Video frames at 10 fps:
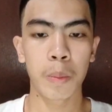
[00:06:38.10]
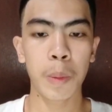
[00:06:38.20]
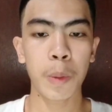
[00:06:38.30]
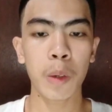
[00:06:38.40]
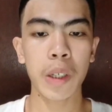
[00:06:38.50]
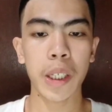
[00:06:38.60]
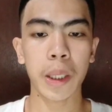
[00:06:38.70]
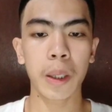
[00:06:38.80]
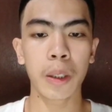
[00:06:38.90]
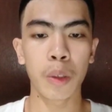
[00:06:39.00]
Before we
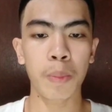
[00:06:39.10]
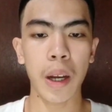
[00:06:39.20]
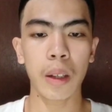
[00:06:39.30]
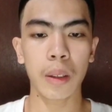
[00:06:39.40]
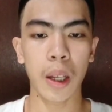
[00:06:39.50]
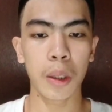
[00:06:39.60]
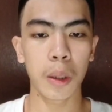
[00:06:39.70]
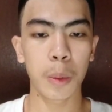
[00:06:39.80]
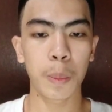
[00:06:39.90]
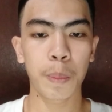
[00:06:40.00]
secured on pilot ladder,